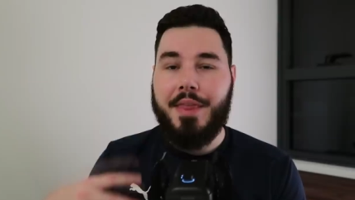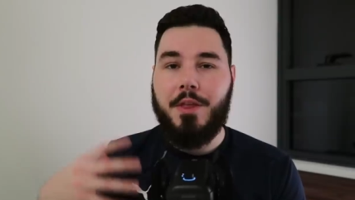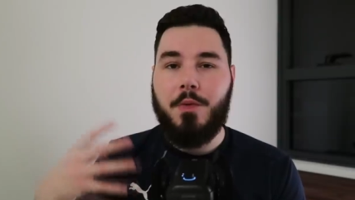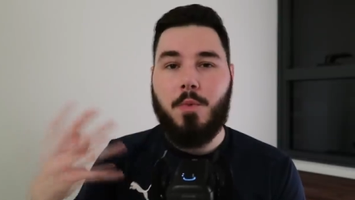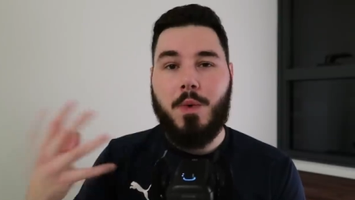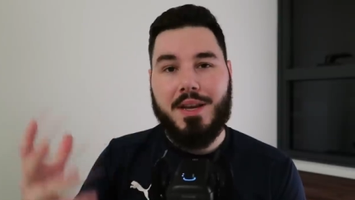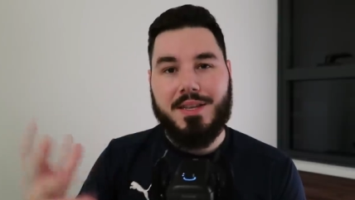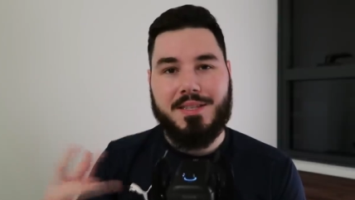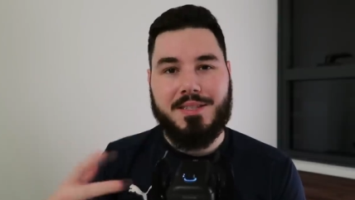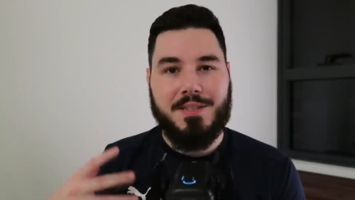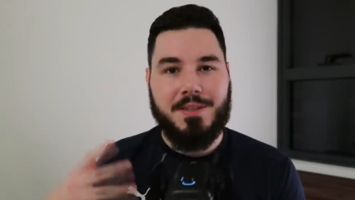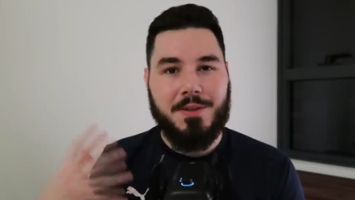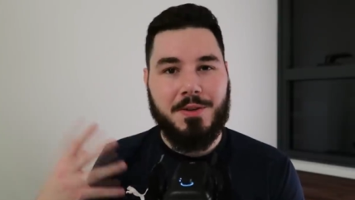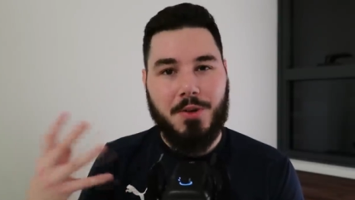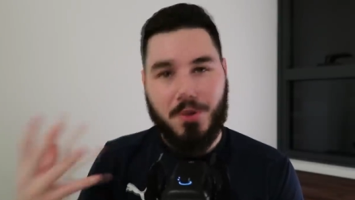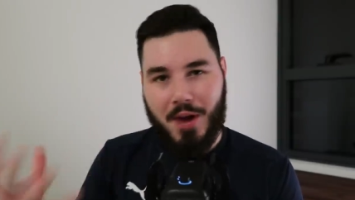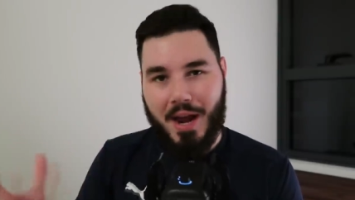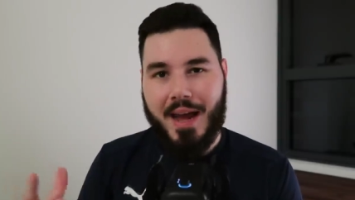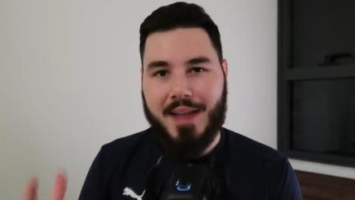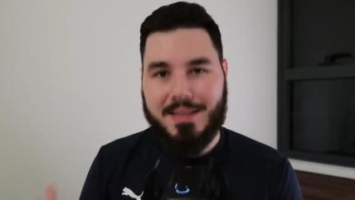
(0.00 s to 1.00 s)
and the Western
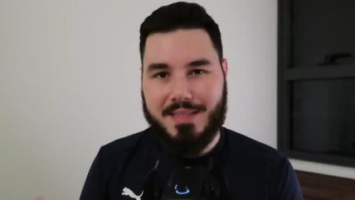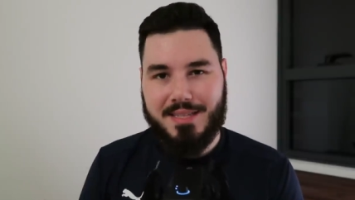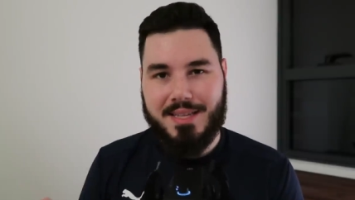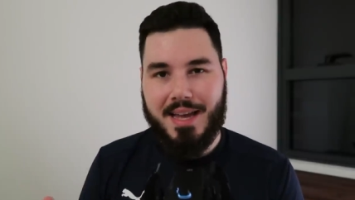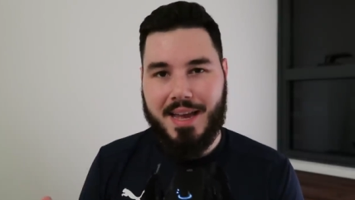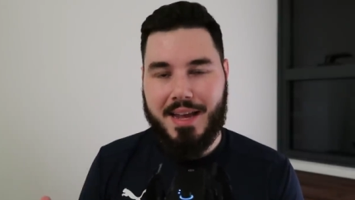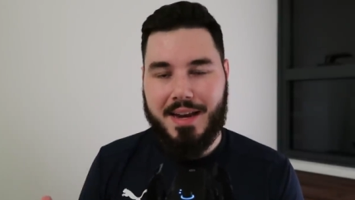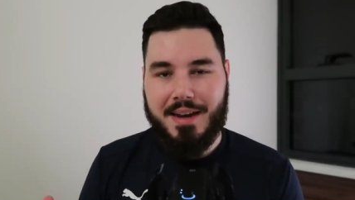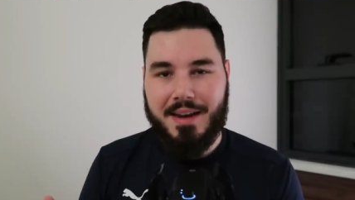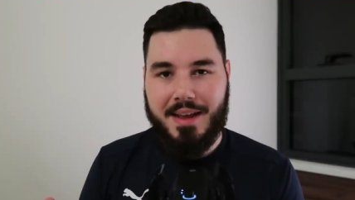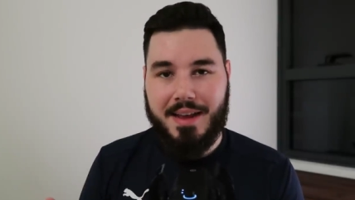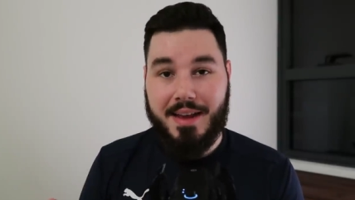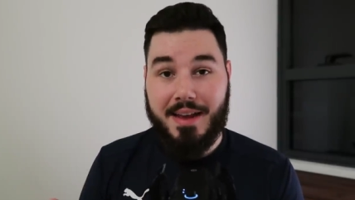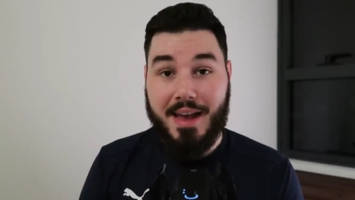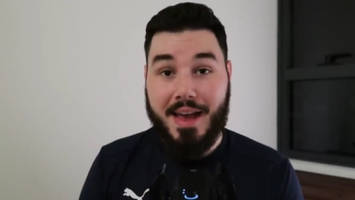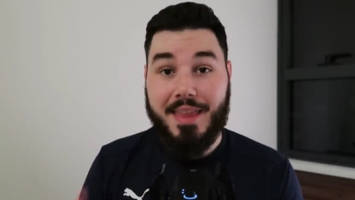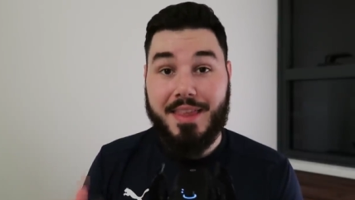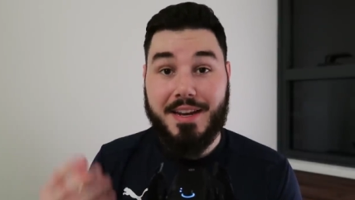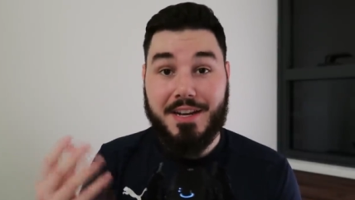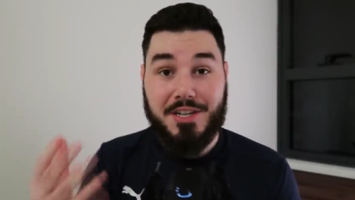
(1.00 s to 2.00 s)
grandstanding,
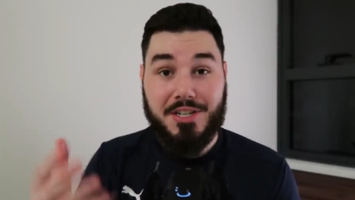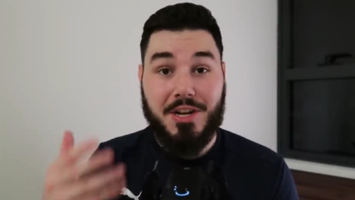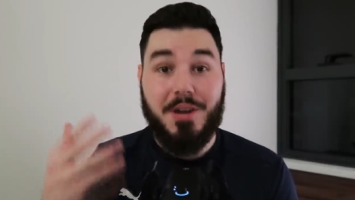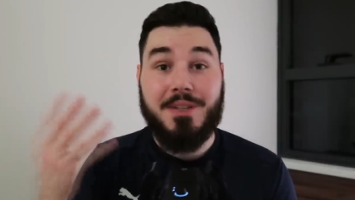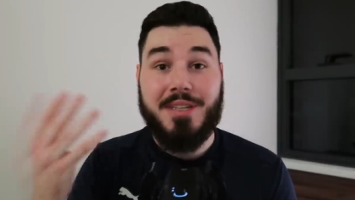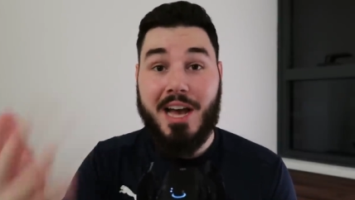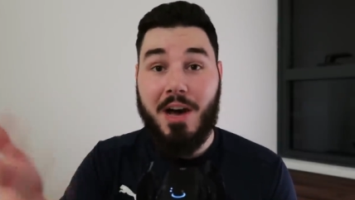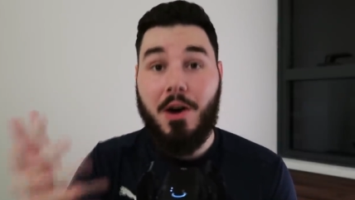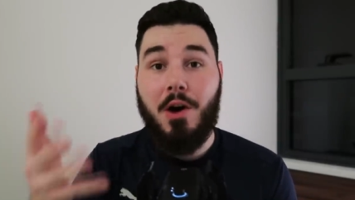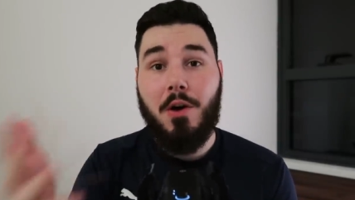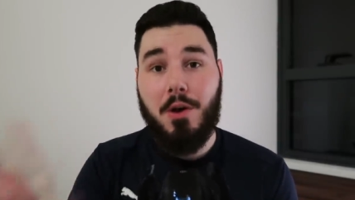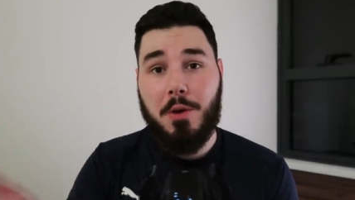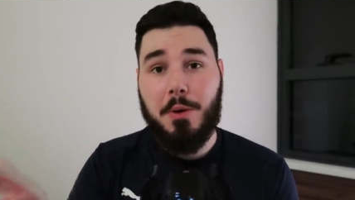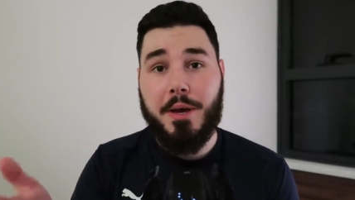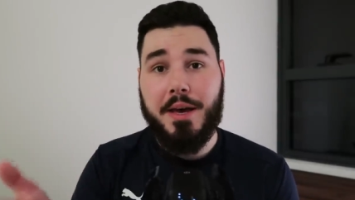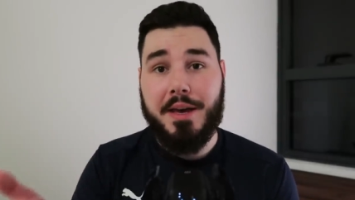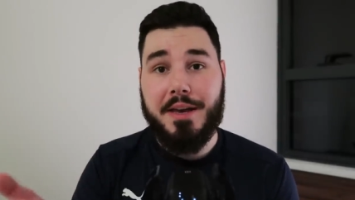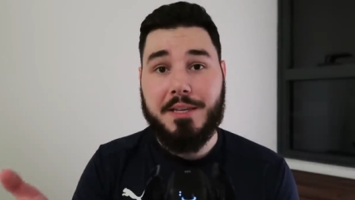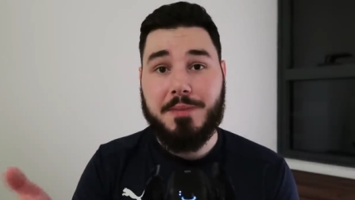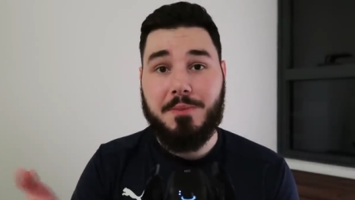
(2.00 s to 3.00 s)
and then it shows how hollow
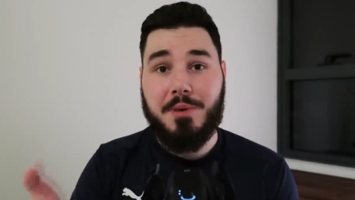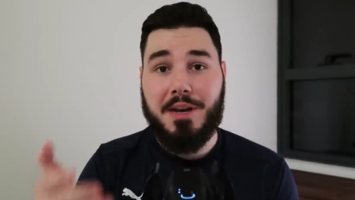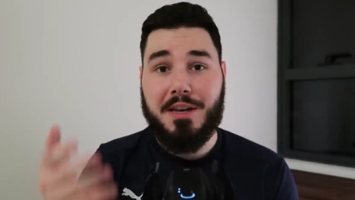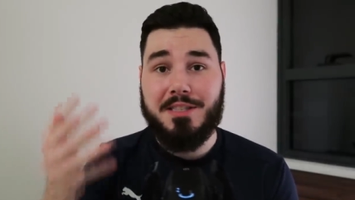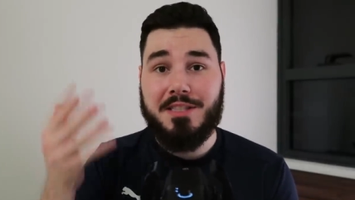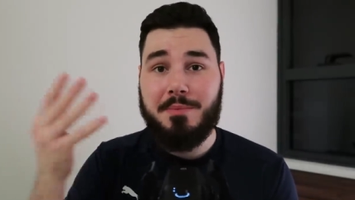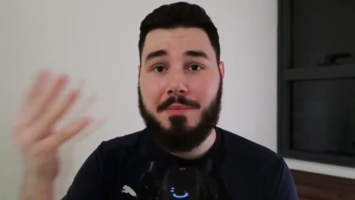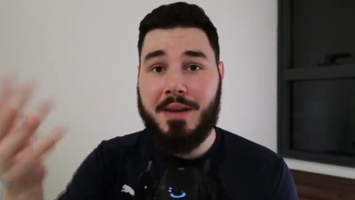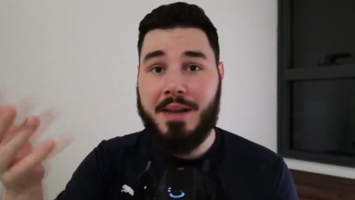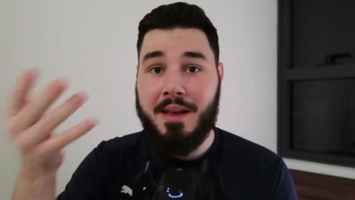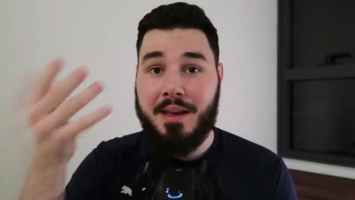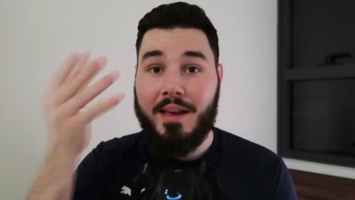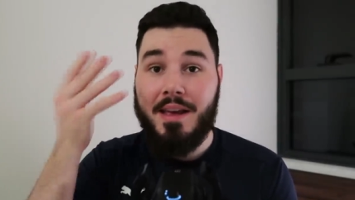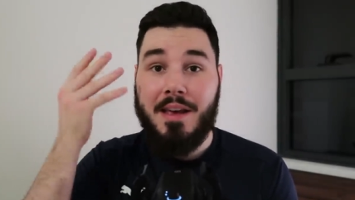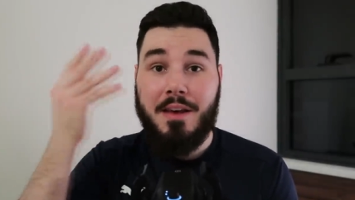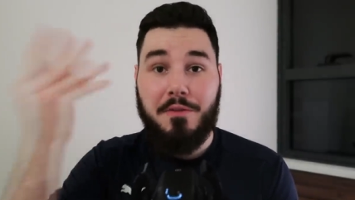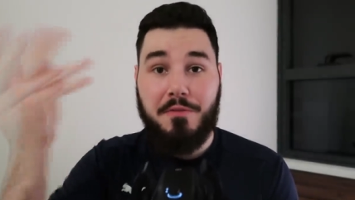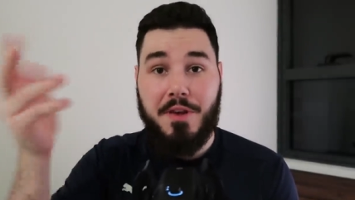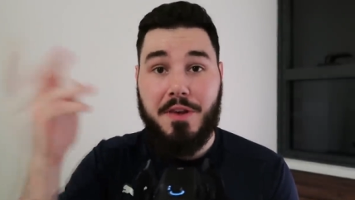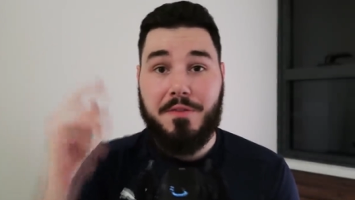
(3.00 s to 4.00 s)
it is because the minute
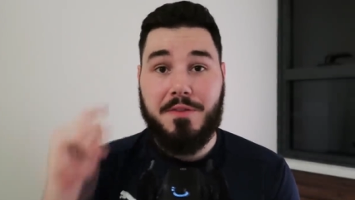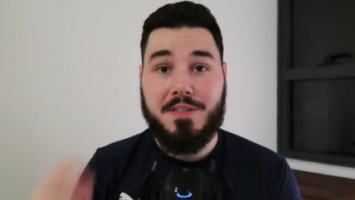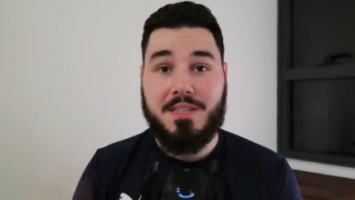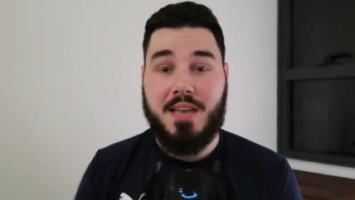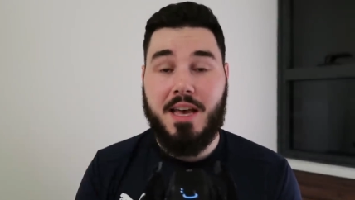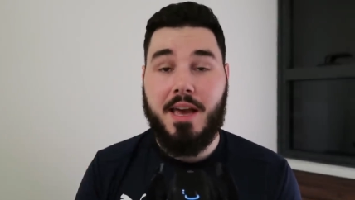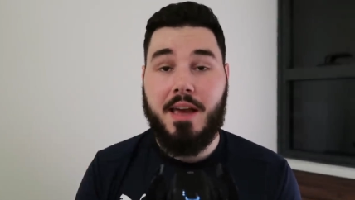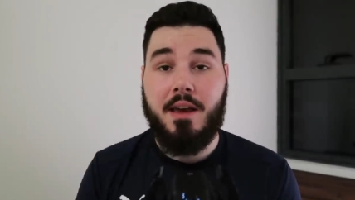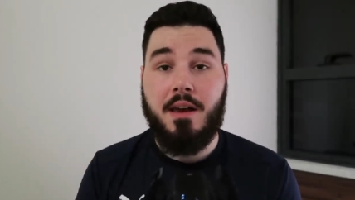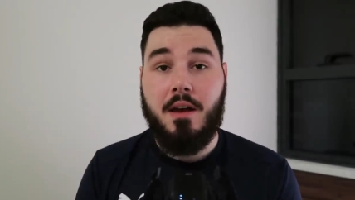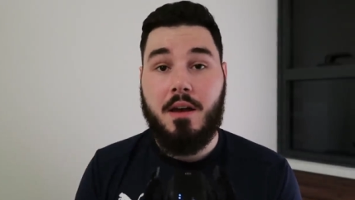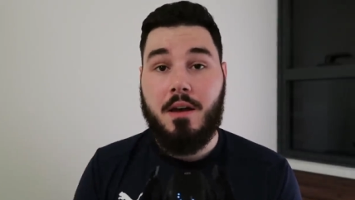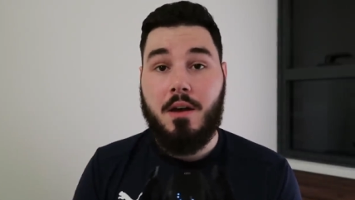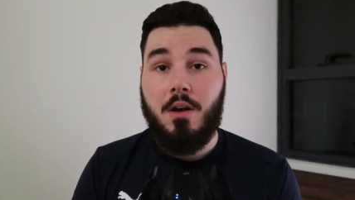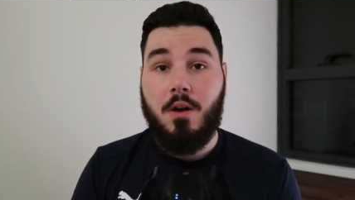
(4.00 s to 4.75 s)
FIFA say,